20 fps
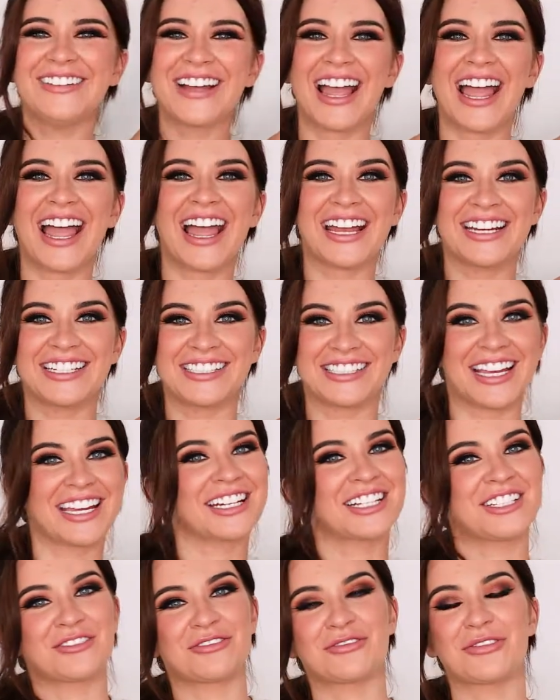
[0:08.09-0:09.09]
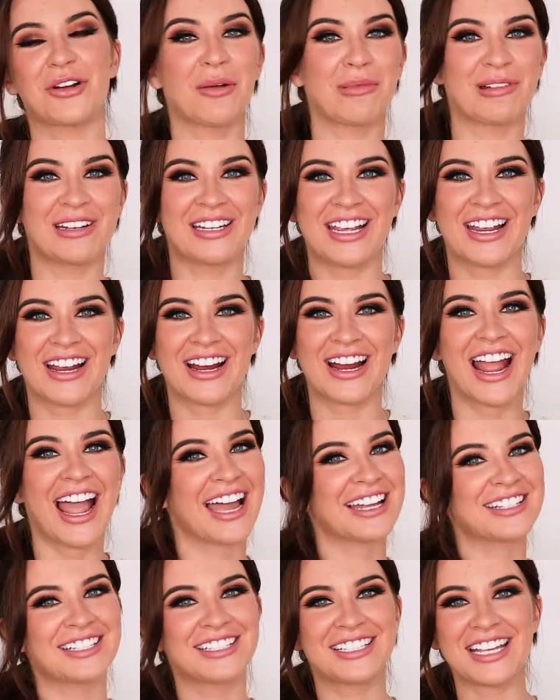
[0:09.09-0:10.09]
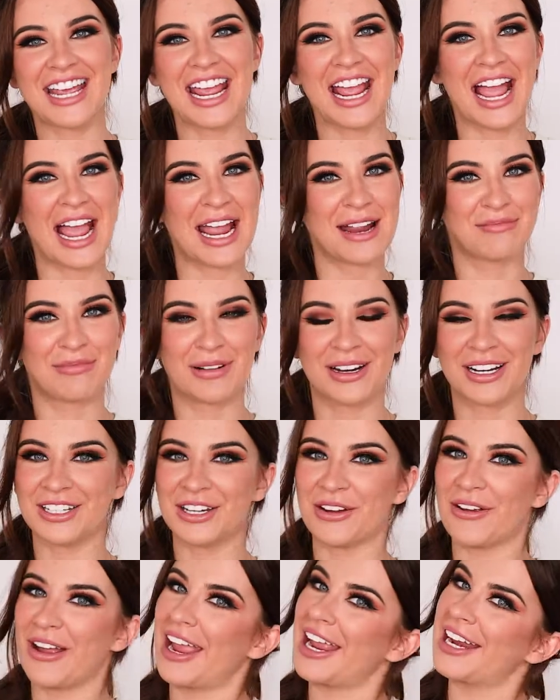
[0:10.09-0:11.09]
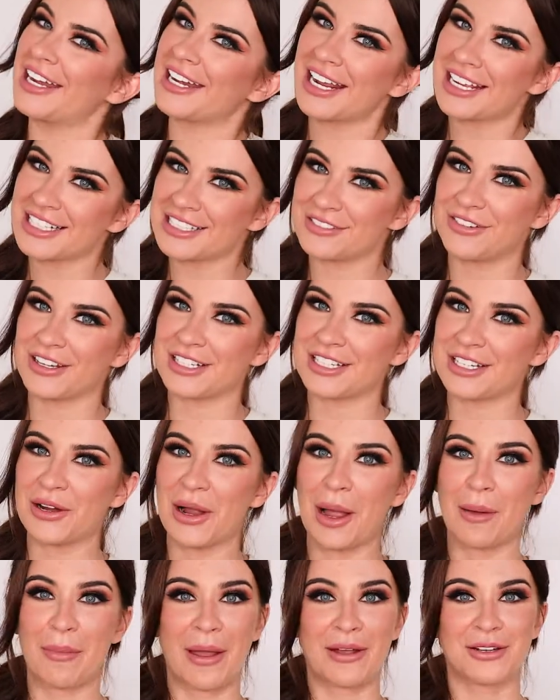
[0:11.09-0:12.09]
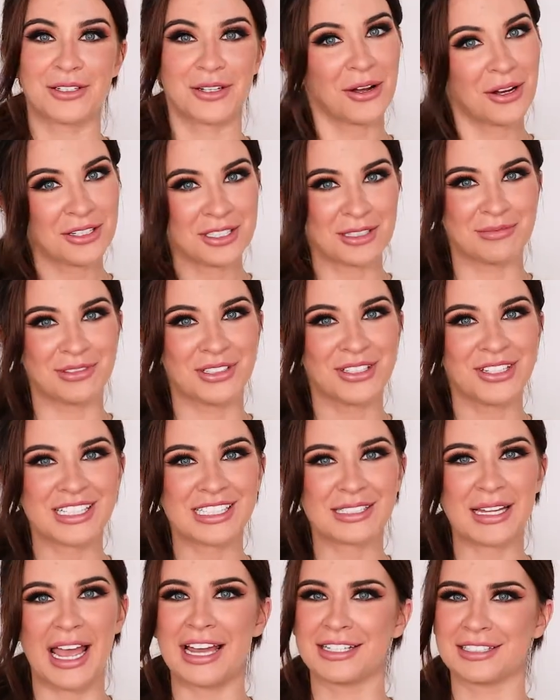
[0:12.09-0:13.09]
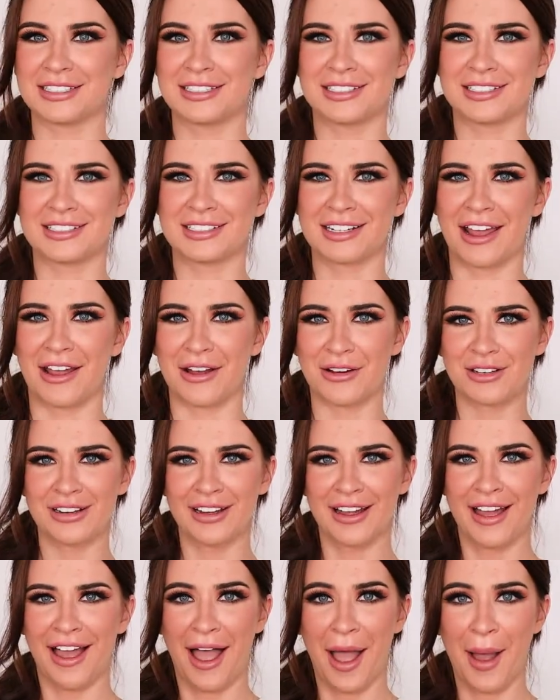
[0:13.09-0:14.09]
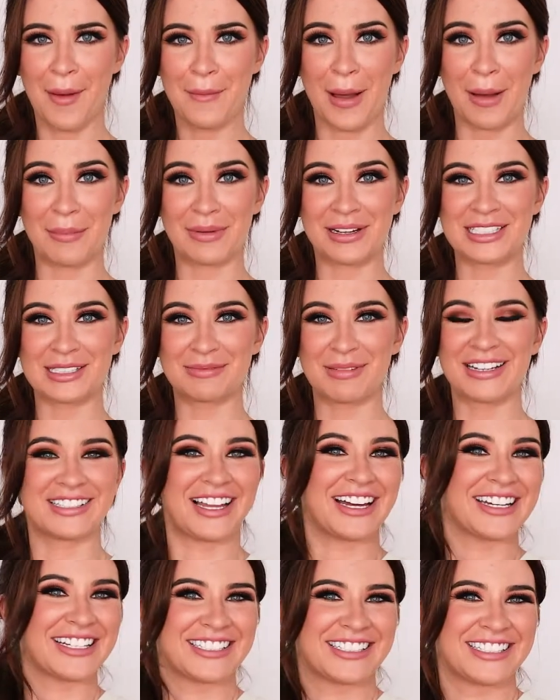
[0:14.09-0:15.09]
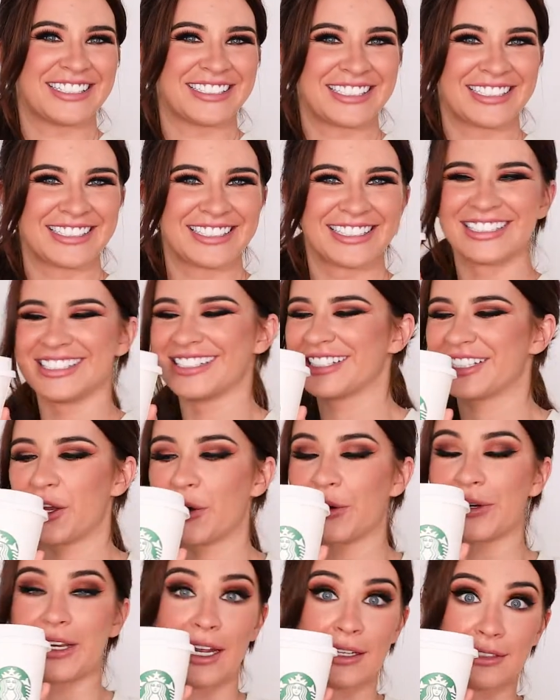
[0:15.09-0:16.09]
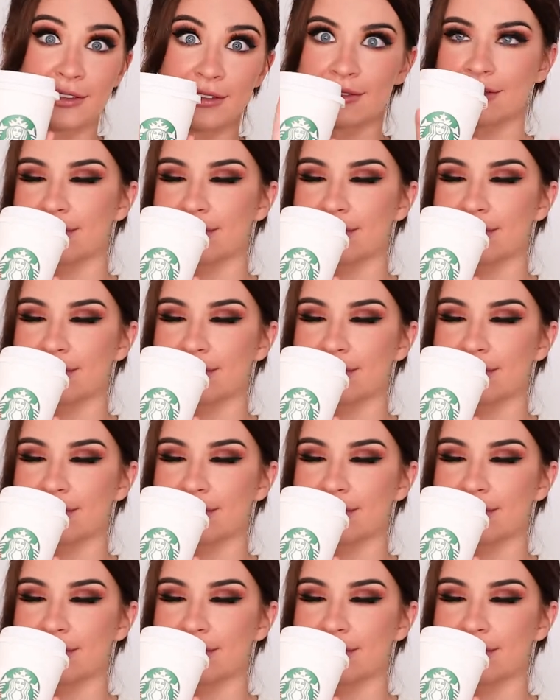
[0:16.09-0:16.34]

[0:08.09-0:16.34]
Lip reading: guys, it is Robin here, and today I am bringing you a nice video about autumn looks, as it is now pumpkin spice latte season. Oh yeah.